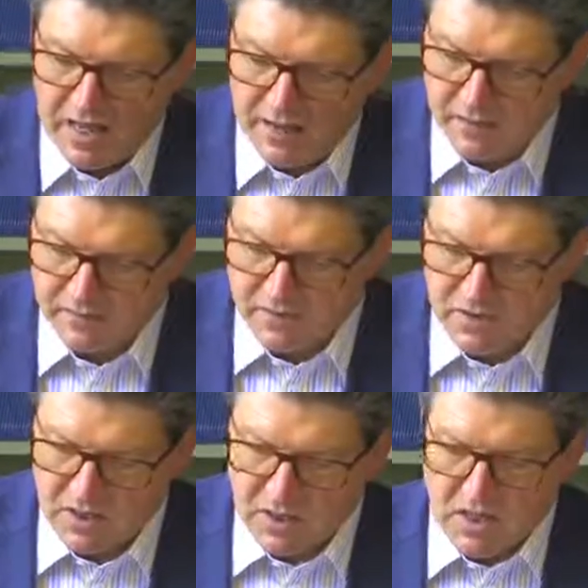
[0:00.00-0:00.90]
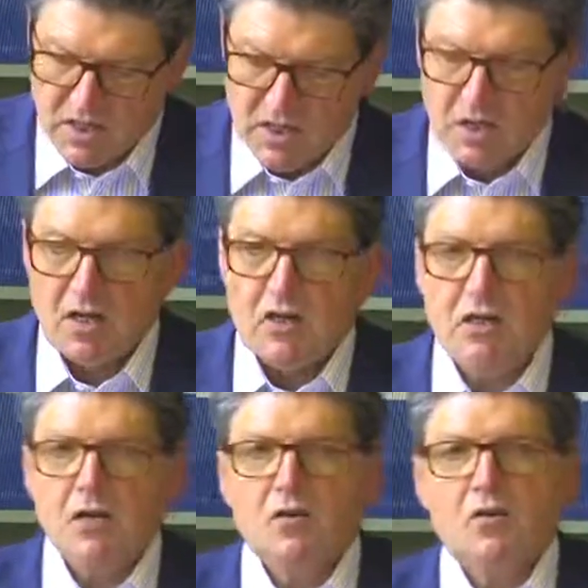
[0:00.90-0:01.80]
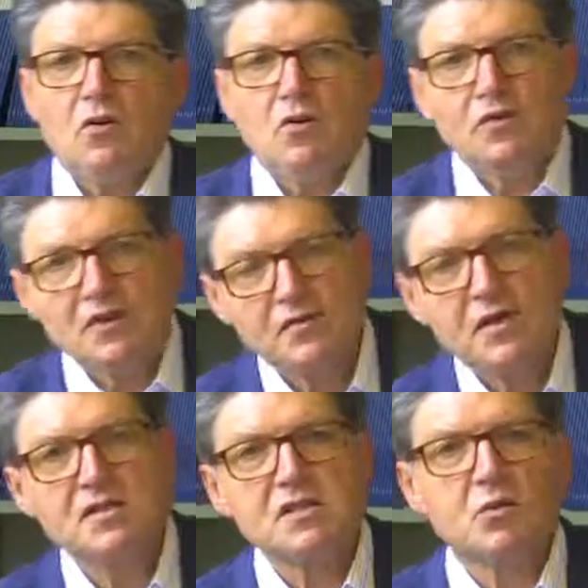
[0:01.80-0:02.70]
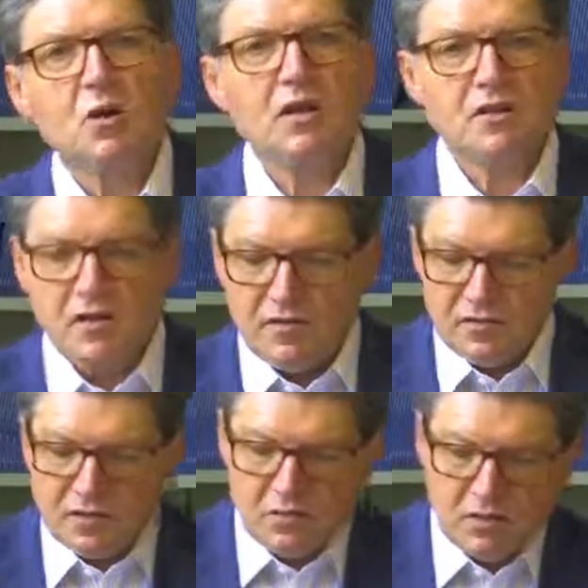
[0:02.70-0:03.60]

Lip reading: We don't need to learn to go